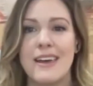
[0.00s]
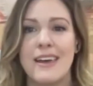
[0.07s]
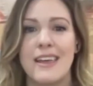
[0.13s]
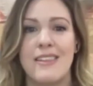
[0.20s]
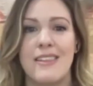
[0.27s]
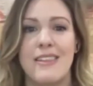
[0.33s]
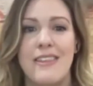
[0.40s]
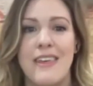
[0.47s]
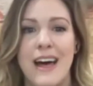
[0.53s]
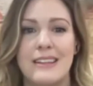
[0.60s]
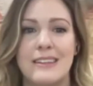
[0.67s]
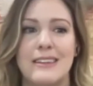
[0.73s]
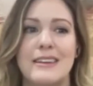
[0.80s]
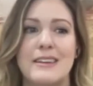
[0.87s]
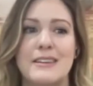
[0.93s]

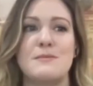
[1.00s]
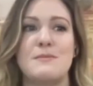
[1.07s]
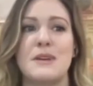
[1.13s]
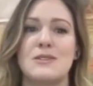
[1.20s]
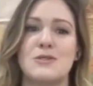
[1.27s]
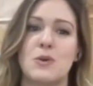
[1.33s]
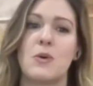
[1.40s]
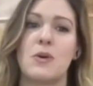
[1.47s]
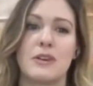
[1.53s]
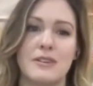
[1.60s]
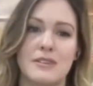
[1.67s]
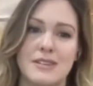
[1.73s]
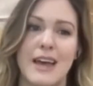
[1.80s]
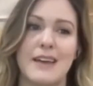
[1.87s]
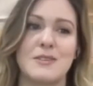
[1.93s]
that leads me
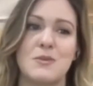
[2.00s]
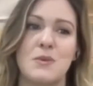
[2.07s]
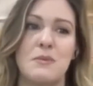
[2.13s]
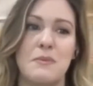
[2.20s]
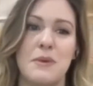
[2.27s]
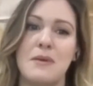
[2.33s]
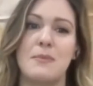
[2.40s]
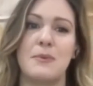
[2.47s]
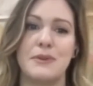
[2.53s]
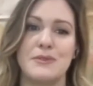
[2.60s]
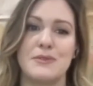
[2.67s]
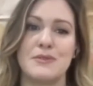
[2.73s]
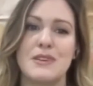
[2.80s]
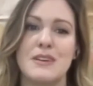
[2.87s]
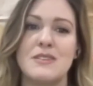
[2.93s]
towards that's when
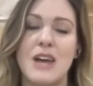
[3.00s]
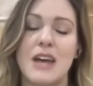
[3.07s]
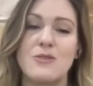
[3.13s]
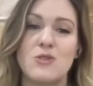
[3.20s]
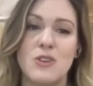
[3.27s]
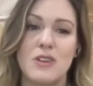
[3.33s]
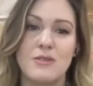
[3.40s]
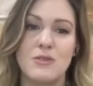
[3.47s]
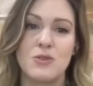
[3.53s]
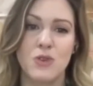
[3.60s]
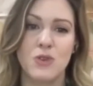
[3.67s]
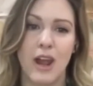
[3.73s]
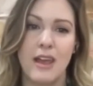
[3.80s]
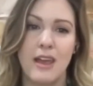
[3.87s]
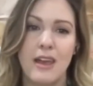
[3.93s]
people's attention is
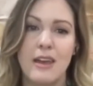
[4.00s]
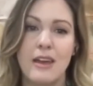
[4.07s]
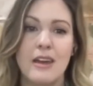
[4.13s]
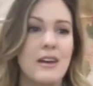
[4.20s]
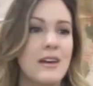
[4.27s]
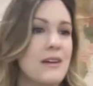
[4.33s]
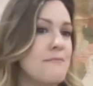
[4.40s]
straying